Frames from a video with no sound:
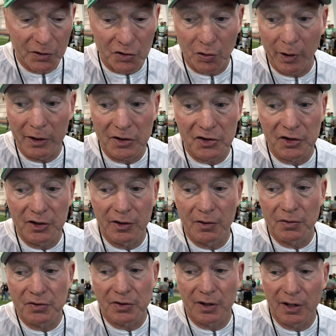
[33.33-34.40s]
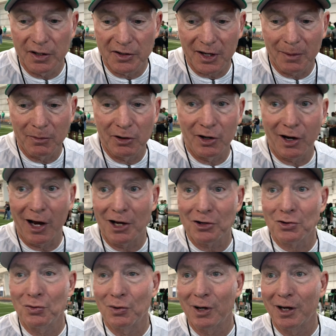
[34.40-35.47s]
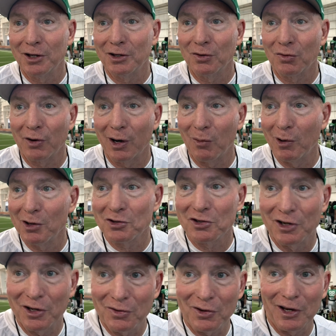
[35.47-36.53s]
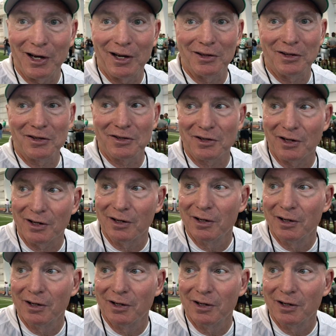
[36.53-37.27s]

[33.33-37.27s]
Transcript: Well, it's great to see those. Anytime a young high school guy, you know, Grant Wells is another guy that's